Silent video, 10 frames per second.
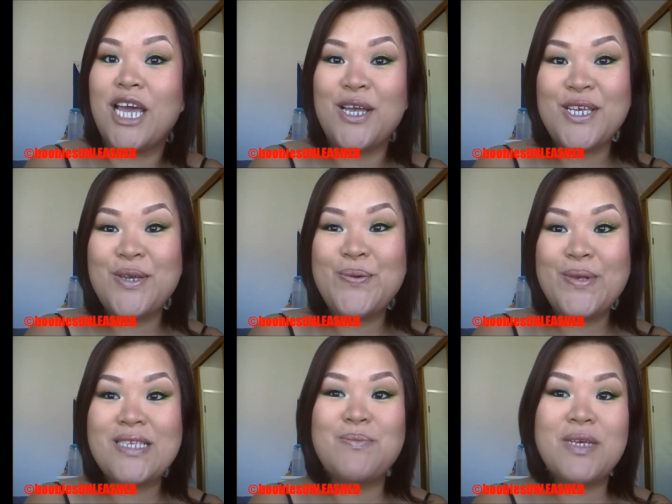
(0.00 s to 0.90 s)
tell you
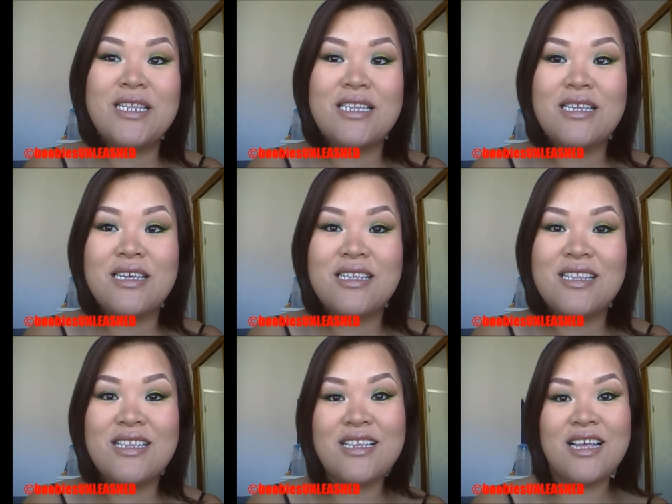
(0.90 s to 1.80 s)
what's been
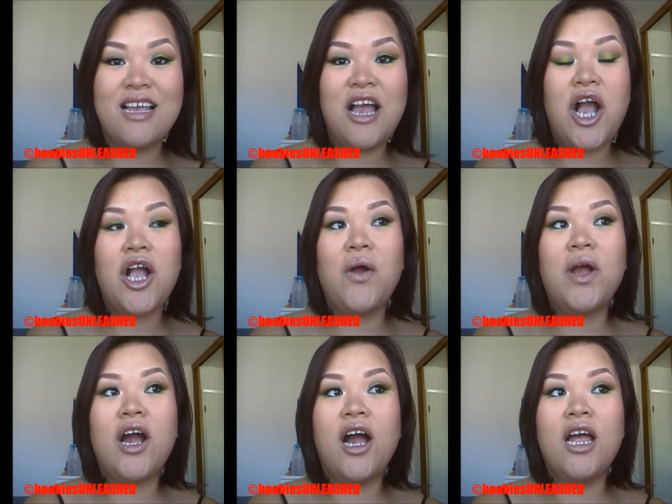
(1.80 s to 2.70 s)

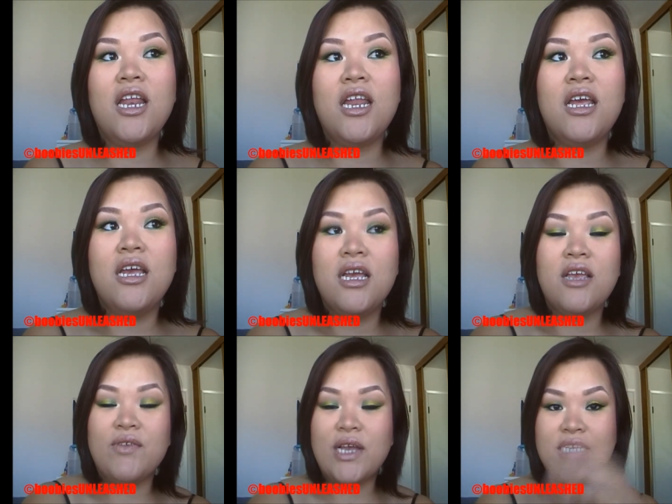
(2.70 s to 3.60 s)
going on.
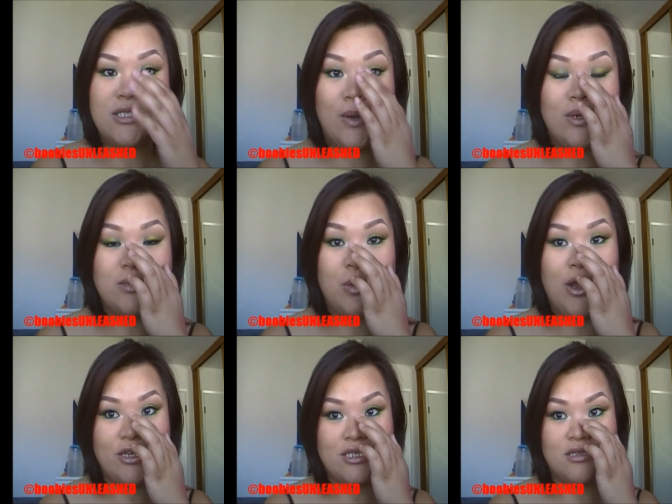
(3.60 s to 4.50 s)
If you guys know us
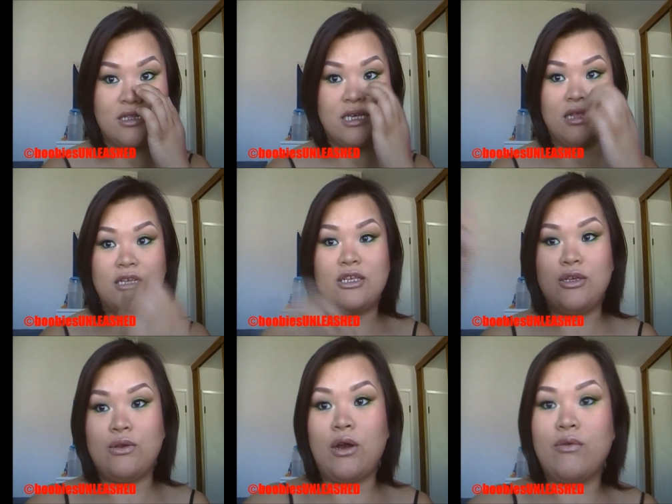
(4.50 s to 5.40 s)
personally, then
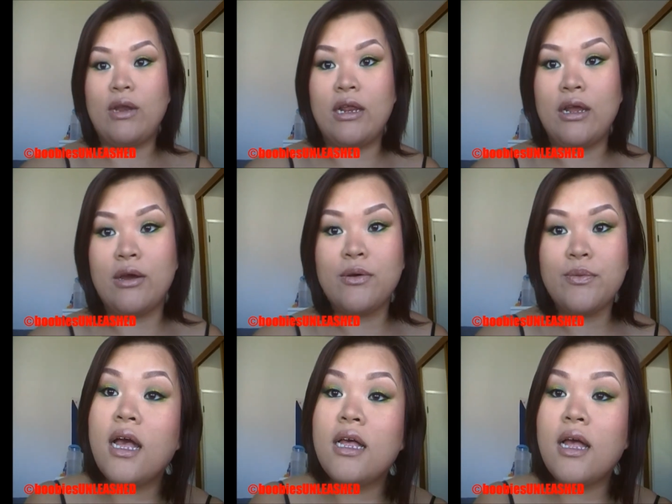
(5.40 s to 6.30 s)
you already
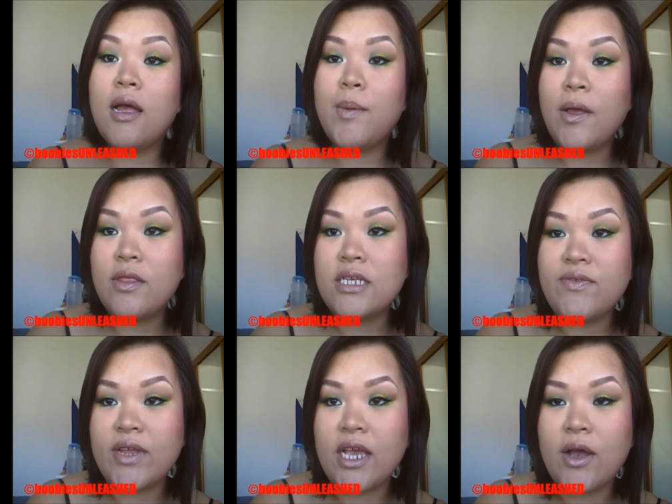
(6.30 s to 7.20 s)
know about
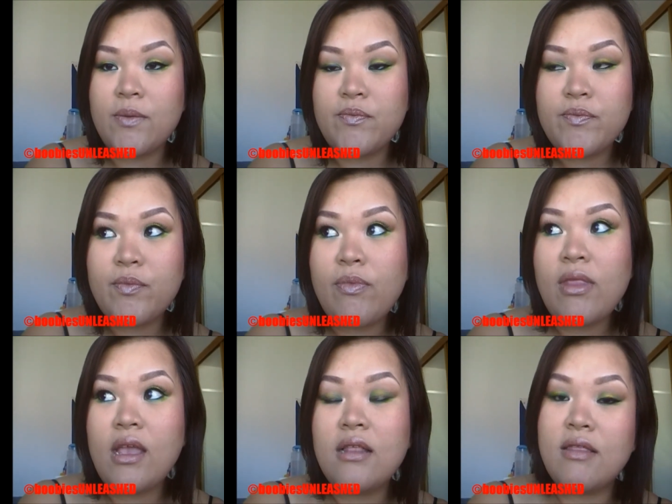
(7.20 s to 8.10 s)
this video.
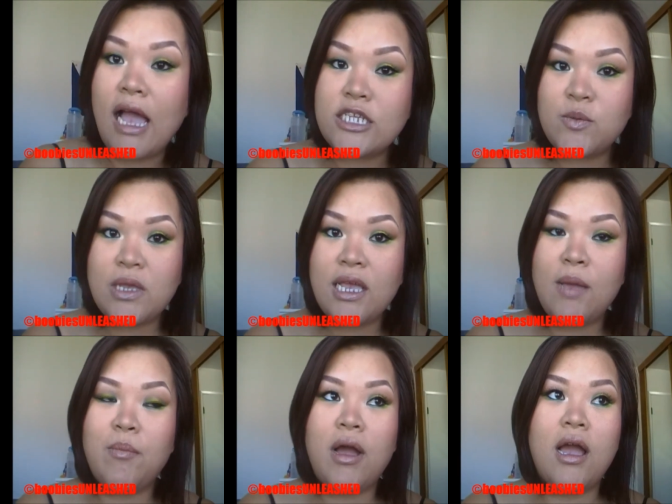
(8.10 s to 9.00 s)
Last
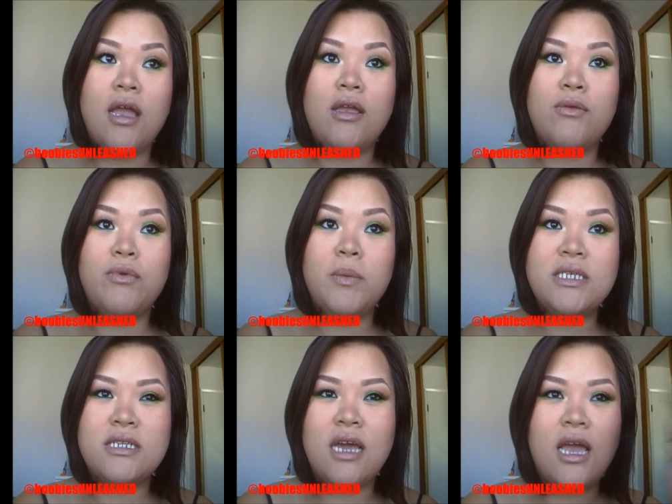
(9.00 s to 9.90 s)
week, my
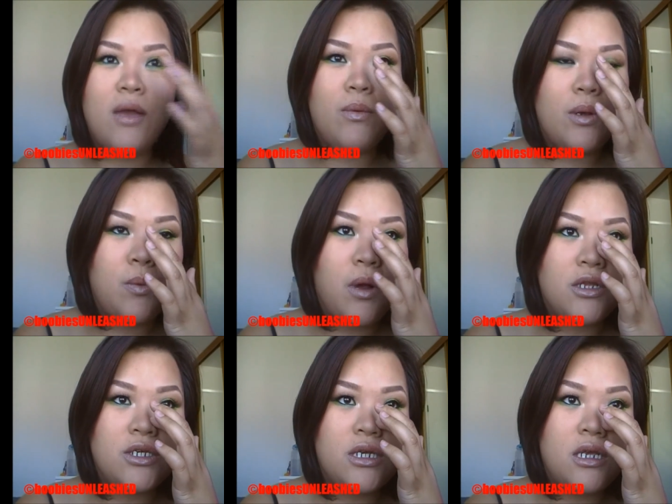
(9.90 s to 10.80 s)
roommates and I we were
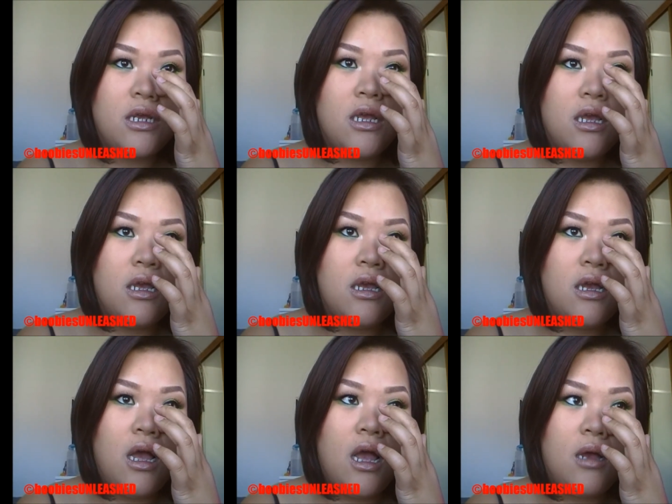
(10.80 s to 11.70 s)
watching
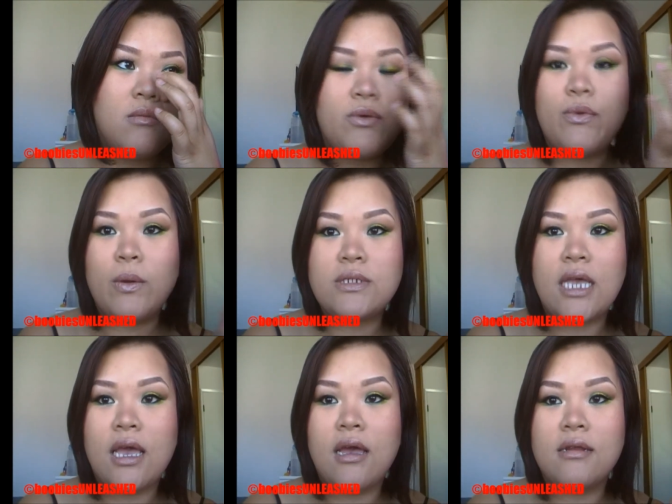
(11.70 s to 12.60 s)
um,
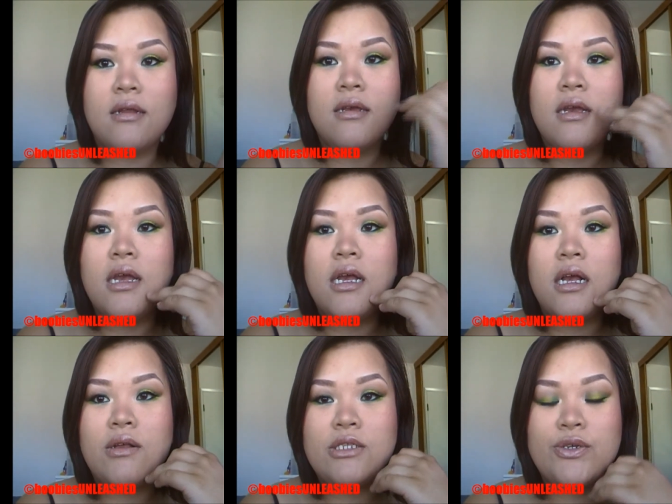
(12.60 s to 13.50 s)
Roseanne
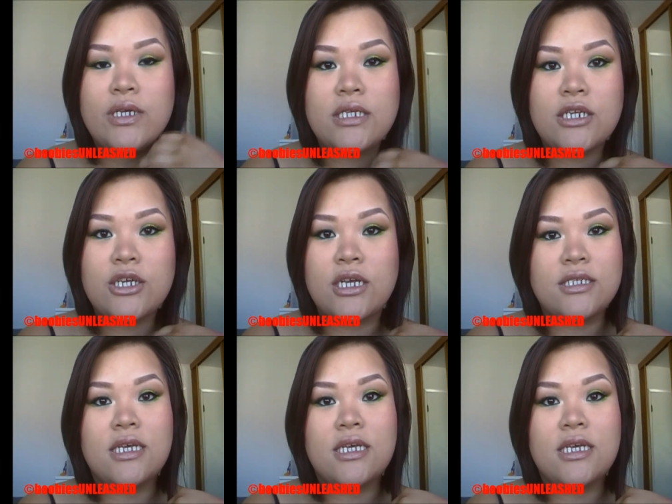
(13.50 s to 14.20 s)
during dinner